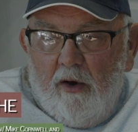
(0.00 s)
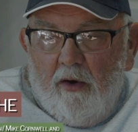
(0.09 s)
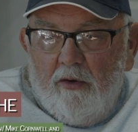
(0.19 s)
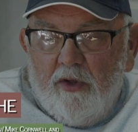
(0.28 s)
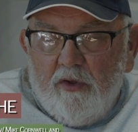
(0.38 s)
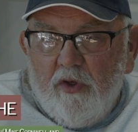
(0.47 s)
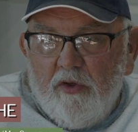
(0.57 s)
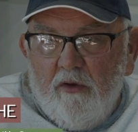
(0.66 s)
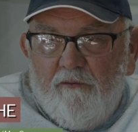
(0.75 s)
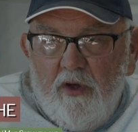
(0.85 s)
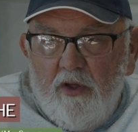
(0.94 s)
this
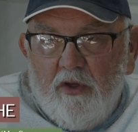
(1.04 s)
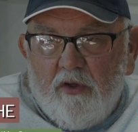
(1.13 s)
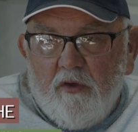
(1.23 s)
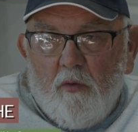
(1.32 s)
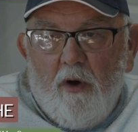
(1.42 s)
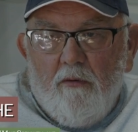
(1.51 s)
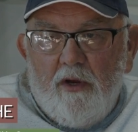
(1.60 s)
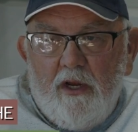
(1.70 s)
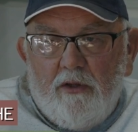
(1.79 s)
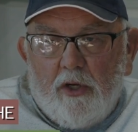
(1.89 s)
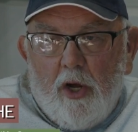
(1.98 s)
is where we
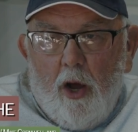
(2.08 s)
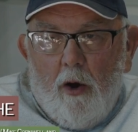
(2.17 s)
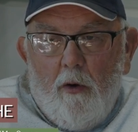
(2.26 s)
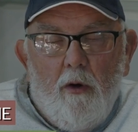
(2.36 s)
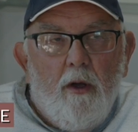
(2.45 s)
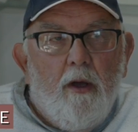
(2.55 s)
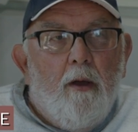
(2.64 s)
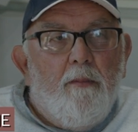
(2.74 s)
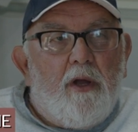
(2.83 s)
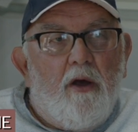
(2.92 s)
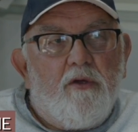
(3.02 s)
need to go,
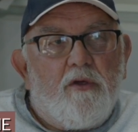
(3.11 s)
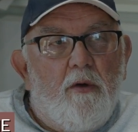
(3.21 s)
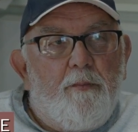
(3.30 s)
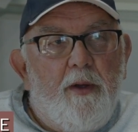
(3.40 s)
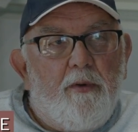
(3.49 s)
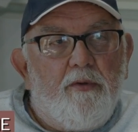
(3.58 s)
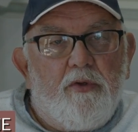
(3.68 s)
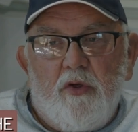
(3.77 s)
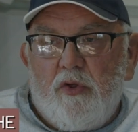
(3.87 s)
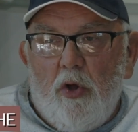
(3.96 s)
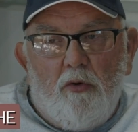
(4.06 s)
because some people
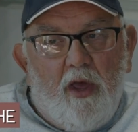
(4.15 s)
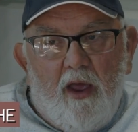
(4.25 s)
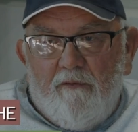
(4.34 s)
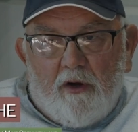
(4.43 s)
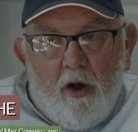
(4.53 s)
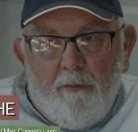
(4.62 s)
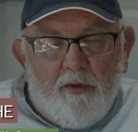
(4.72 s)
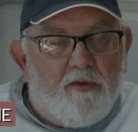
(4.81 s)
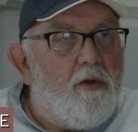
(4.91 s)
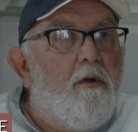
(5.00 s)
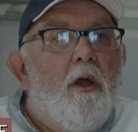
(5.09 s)
just don't have a compass.